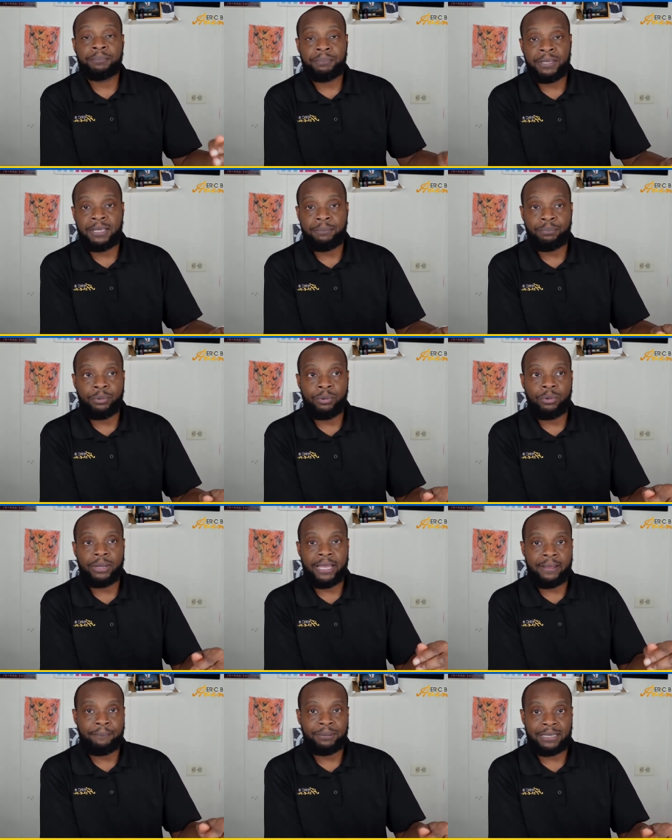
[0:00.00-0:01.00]
put
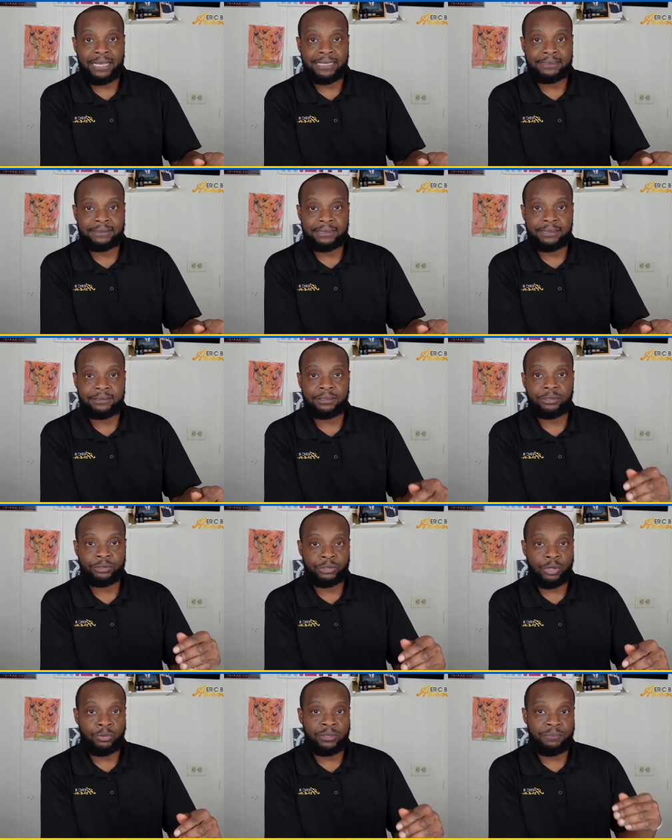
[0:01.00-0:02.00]
people in places
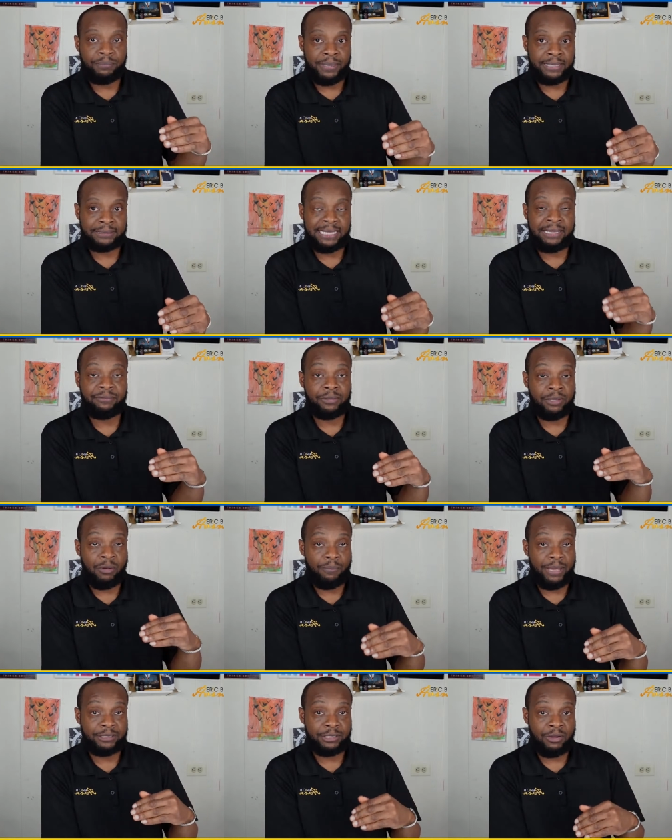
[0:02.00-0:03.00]
so the business, even
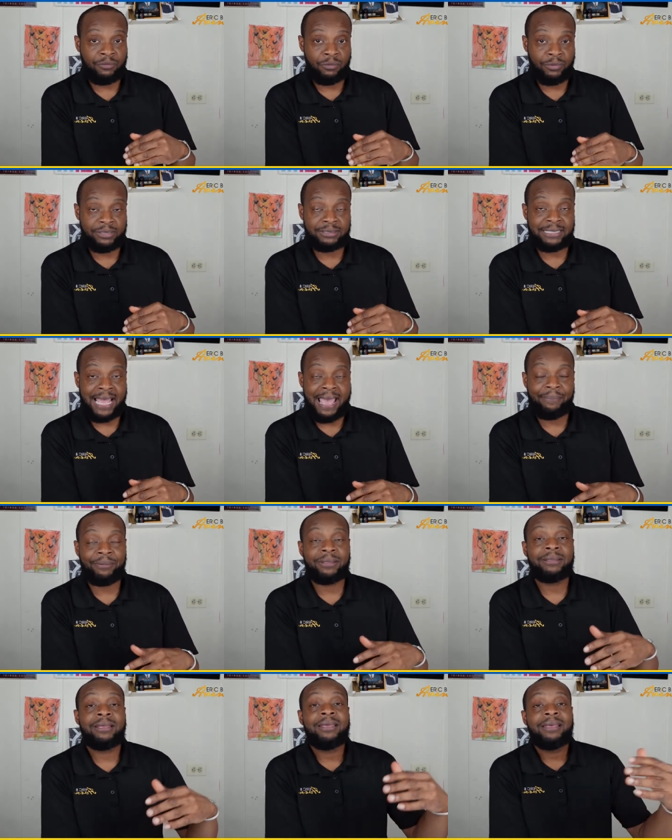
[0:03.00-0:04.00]
though based off of what has
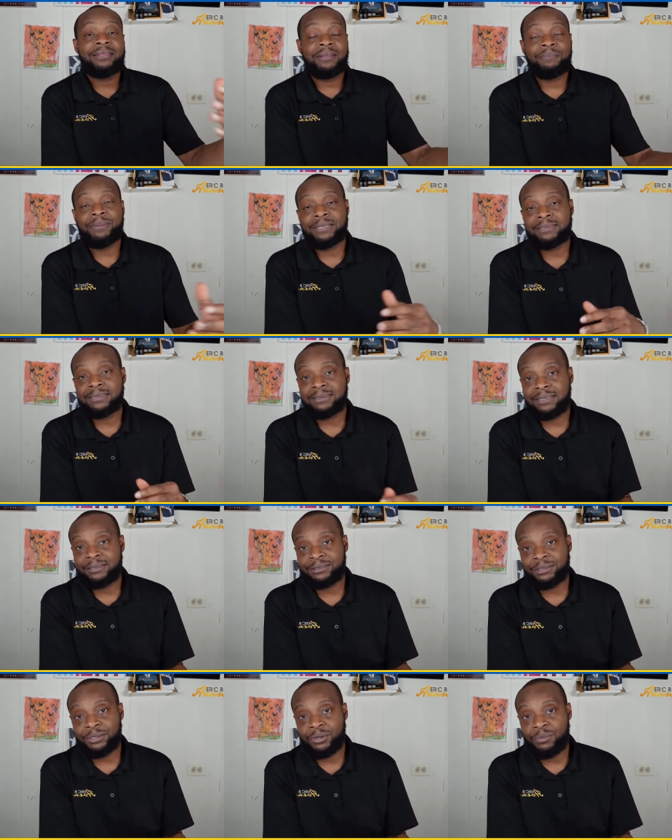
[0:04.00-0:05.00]
happened, the business
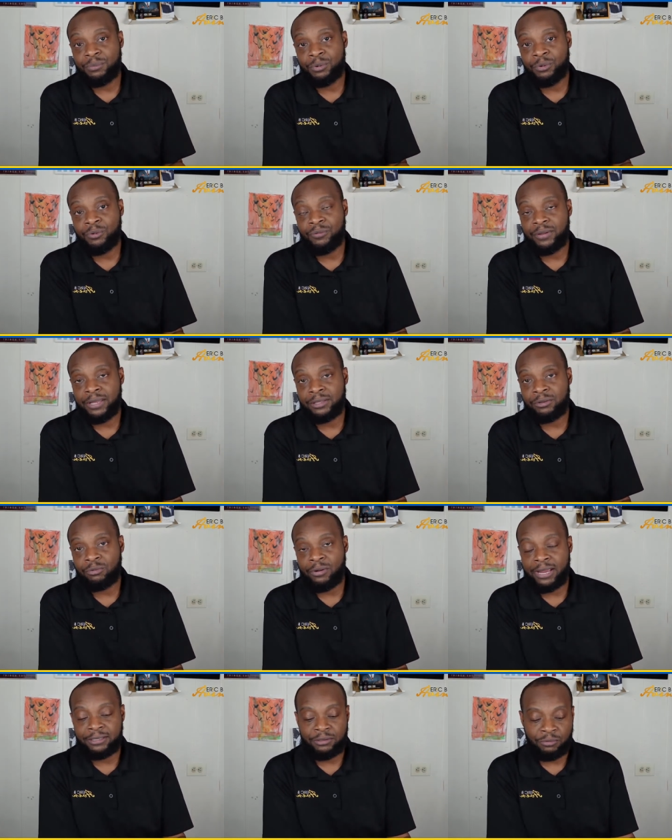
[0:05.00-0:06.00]
can still move in
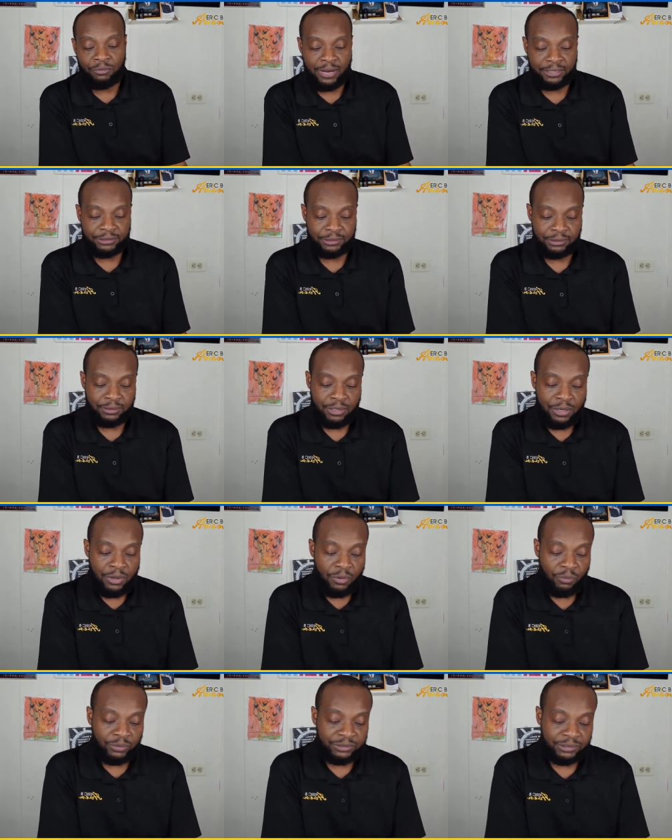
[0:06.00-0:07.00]
the right direction,
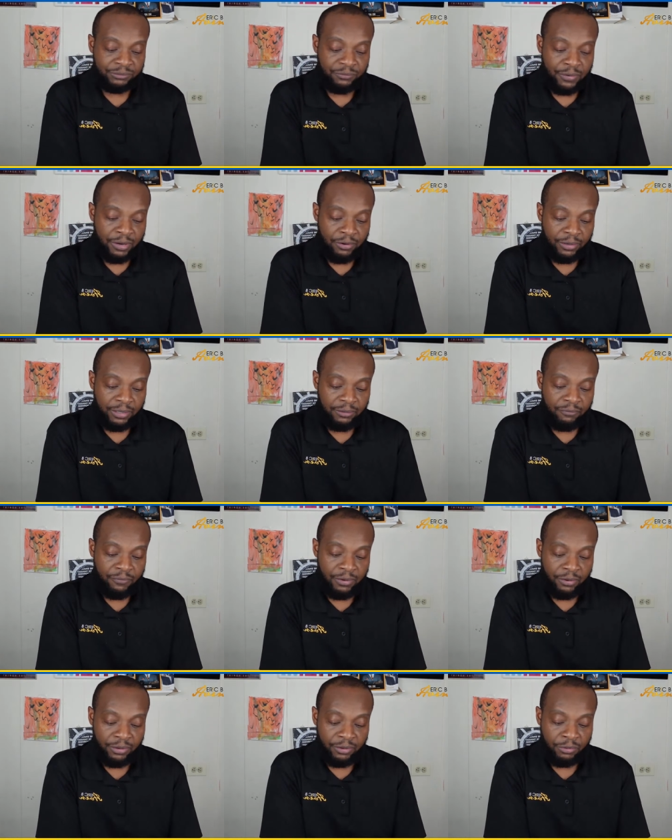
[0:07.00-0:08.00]
which is very,
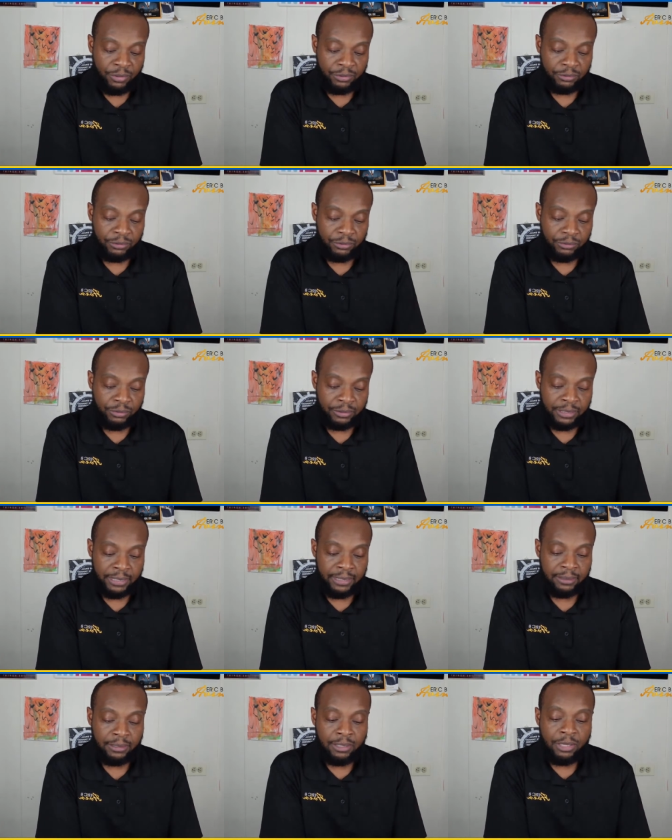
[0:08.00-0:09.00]
very critical.
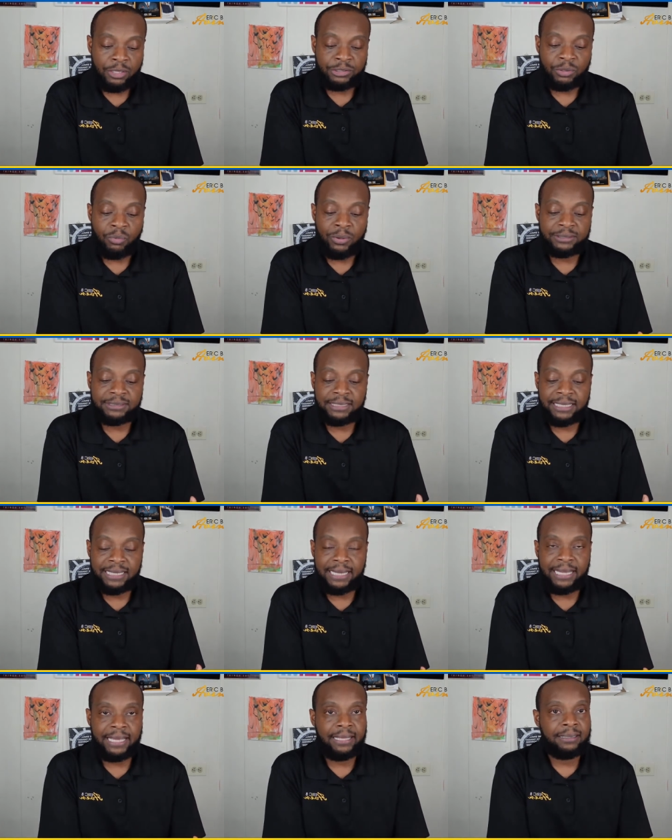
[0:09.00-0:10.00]
Okay. So once
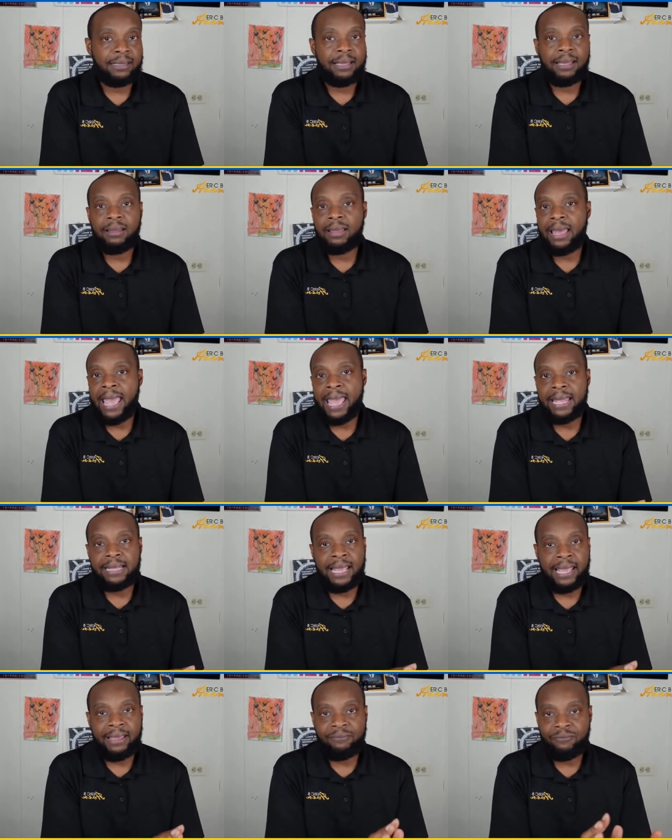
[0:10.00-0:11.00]
again,
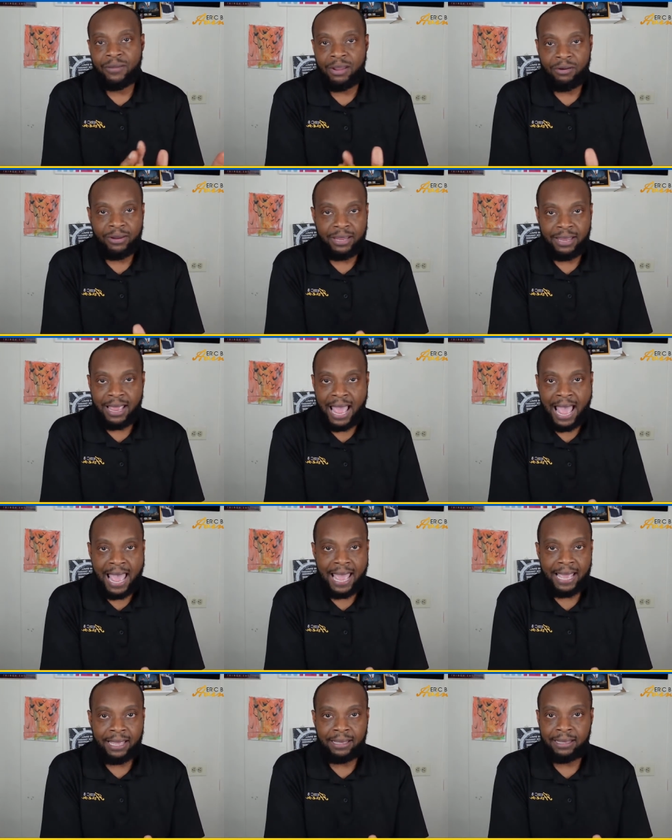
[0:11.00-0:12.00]
at a very
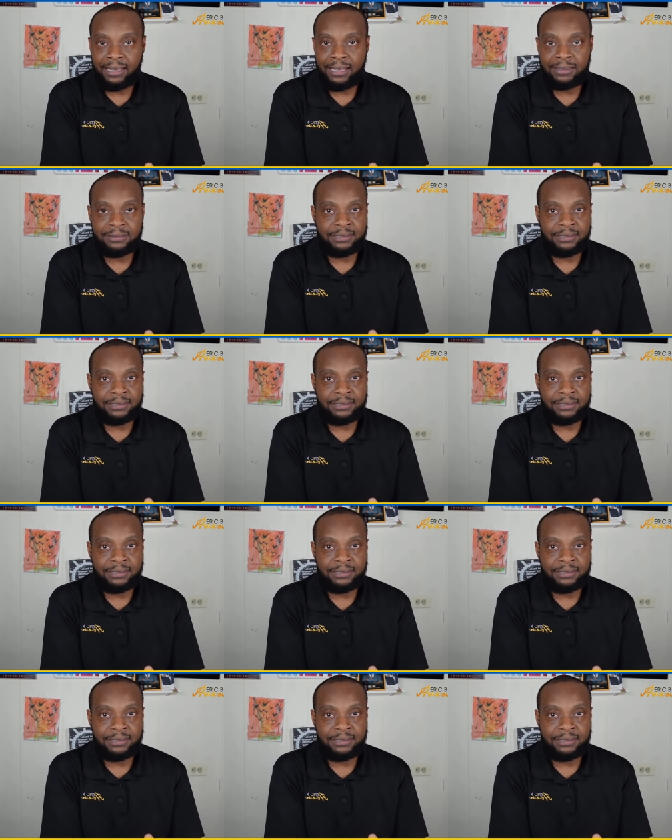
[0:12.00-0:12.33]
high